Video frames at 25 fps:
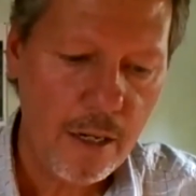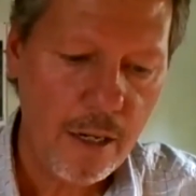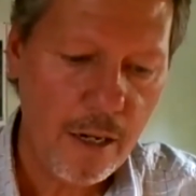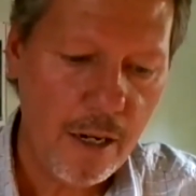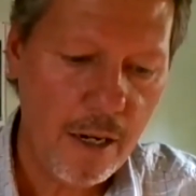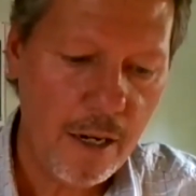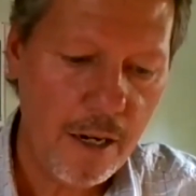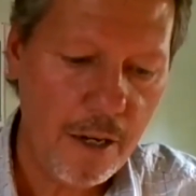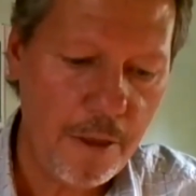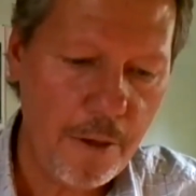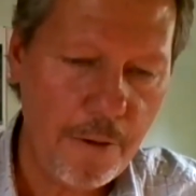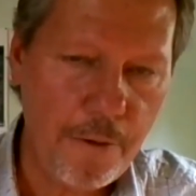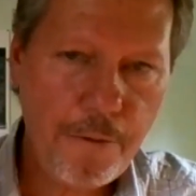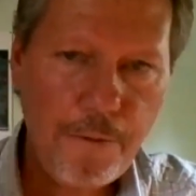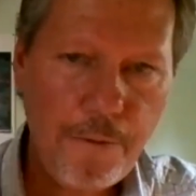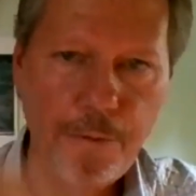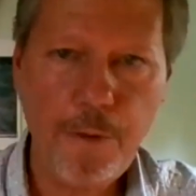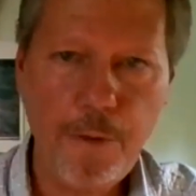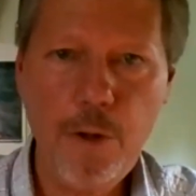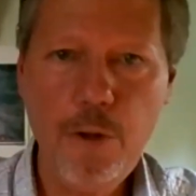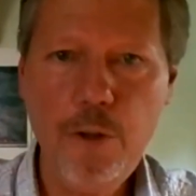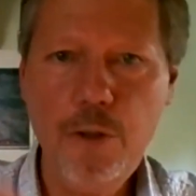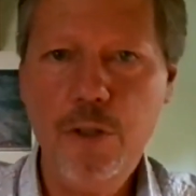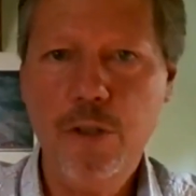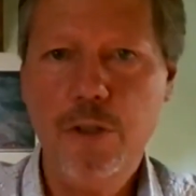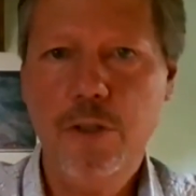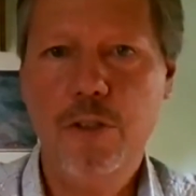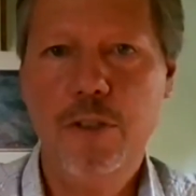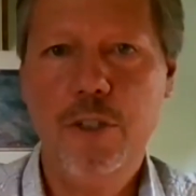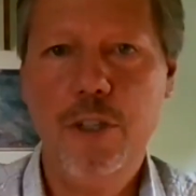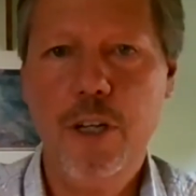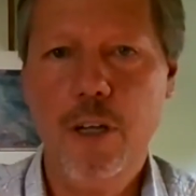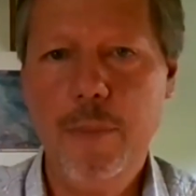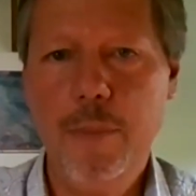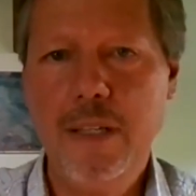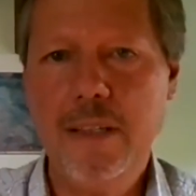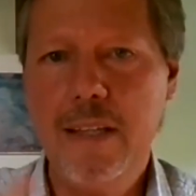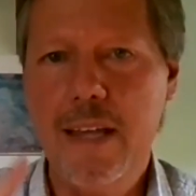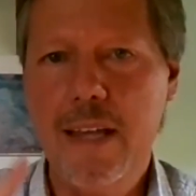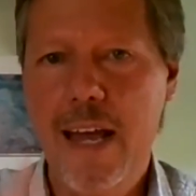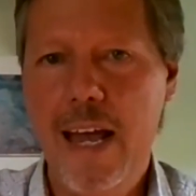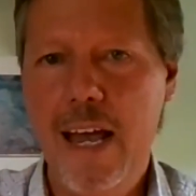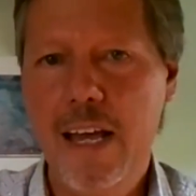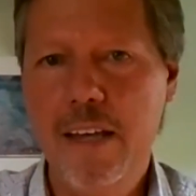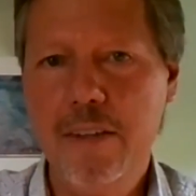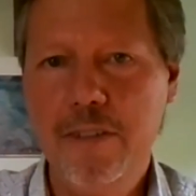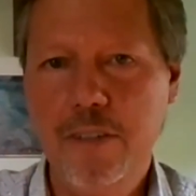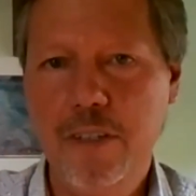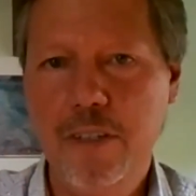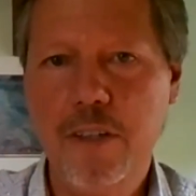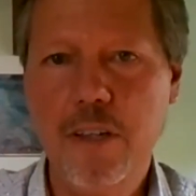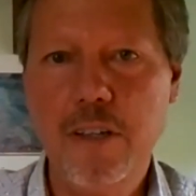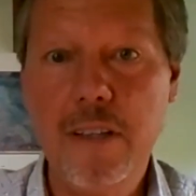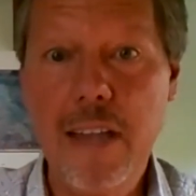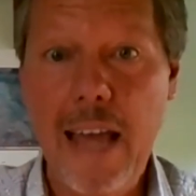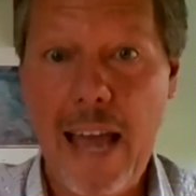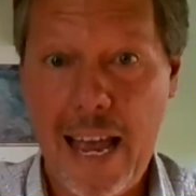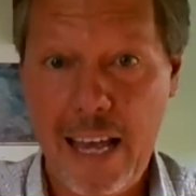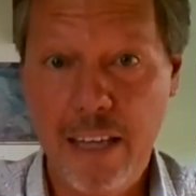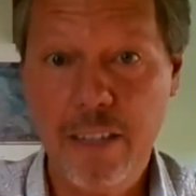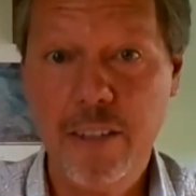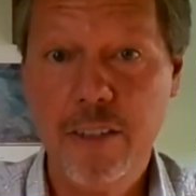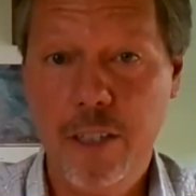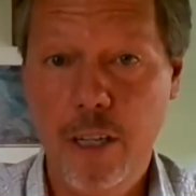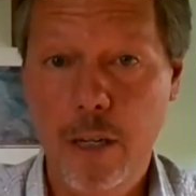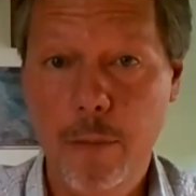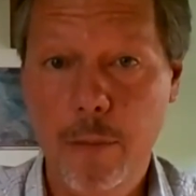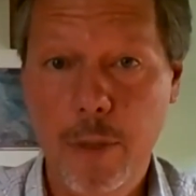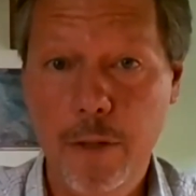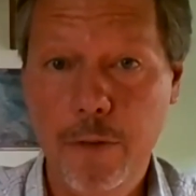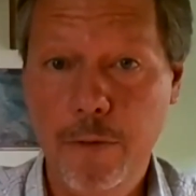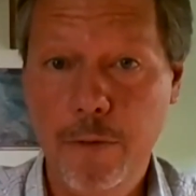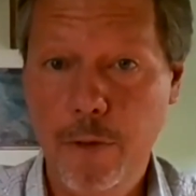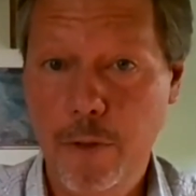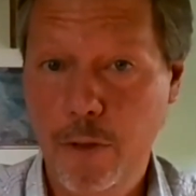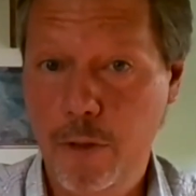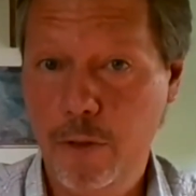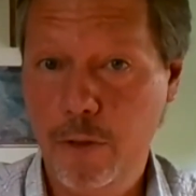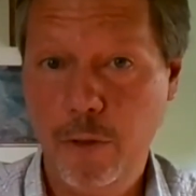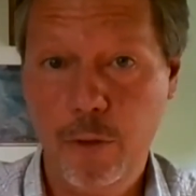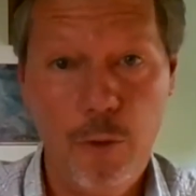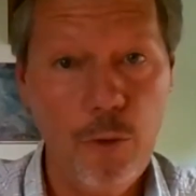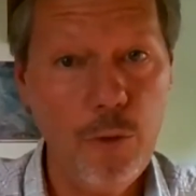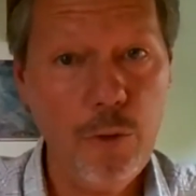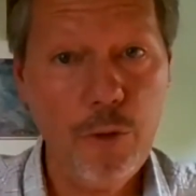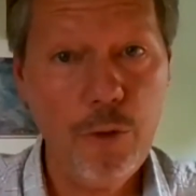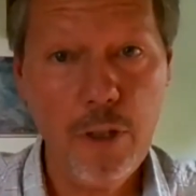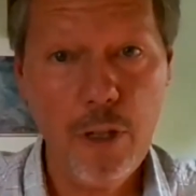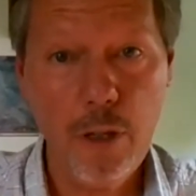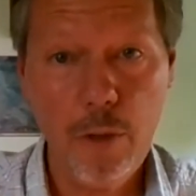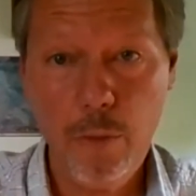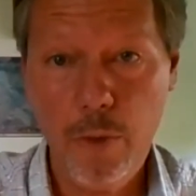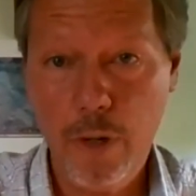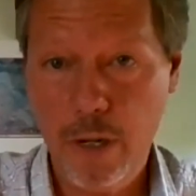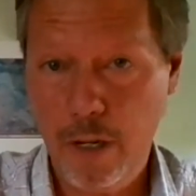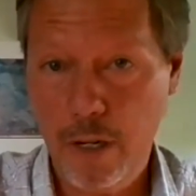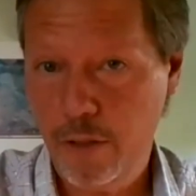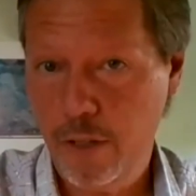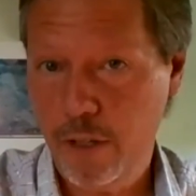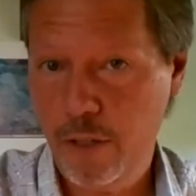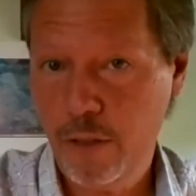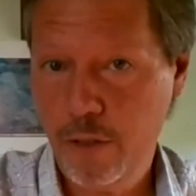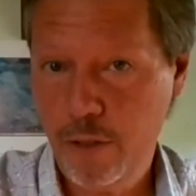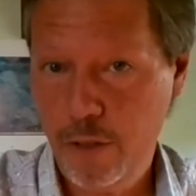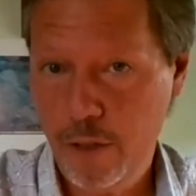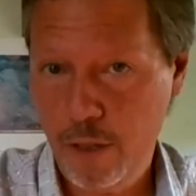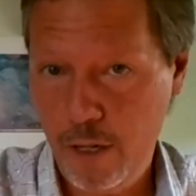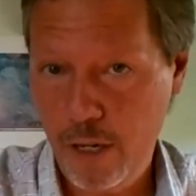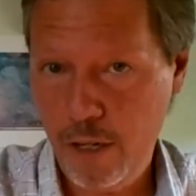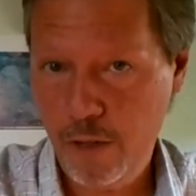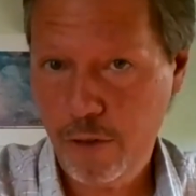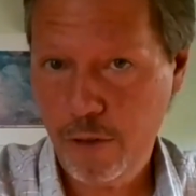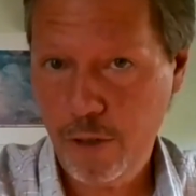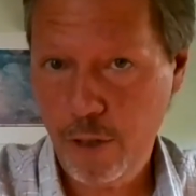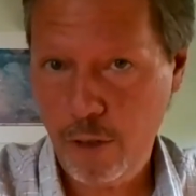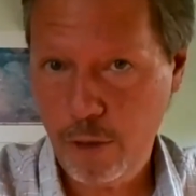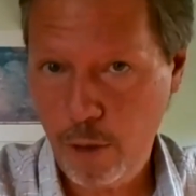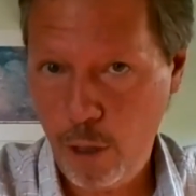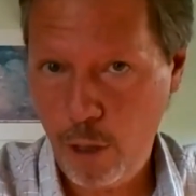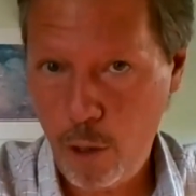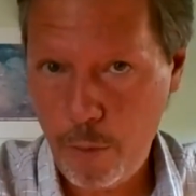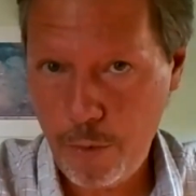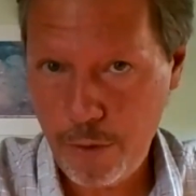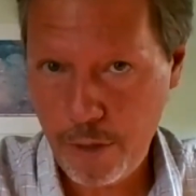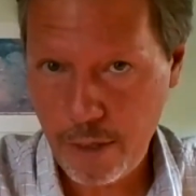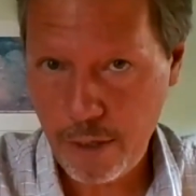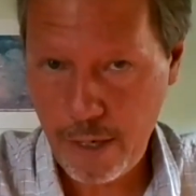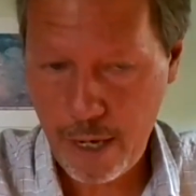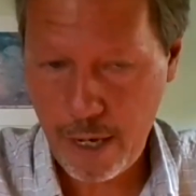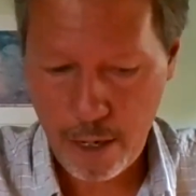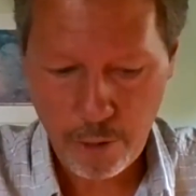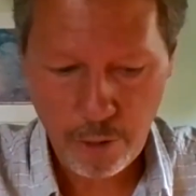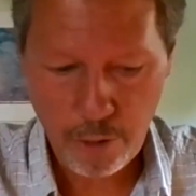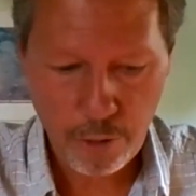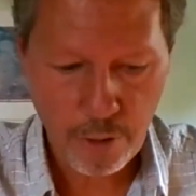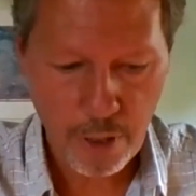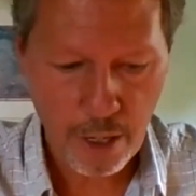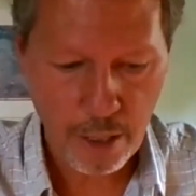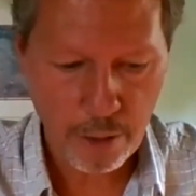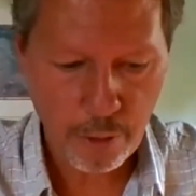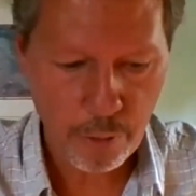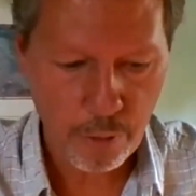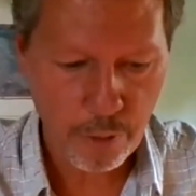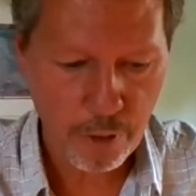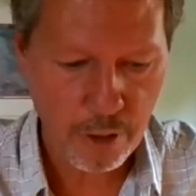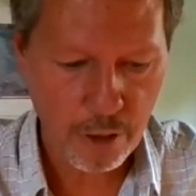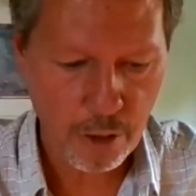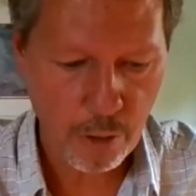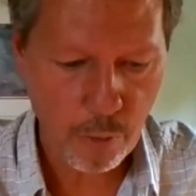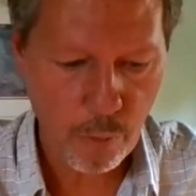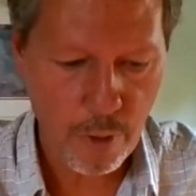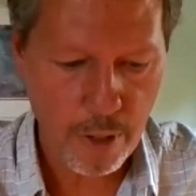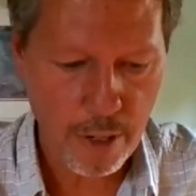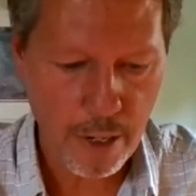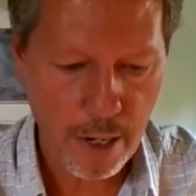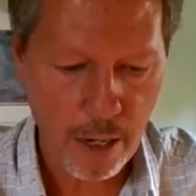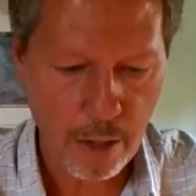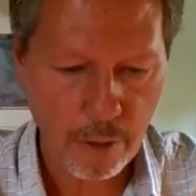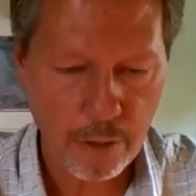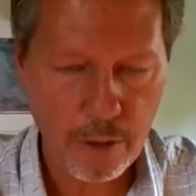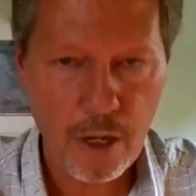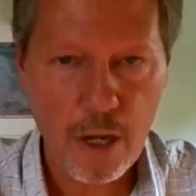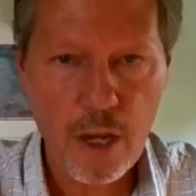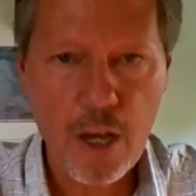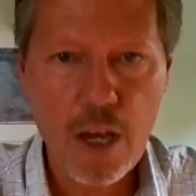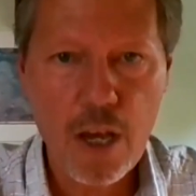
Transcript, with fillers: Uh, the first shall be last, and the last shall be first. Who's going to win? It's it's the it's the low and the downtrodden who are going to win out.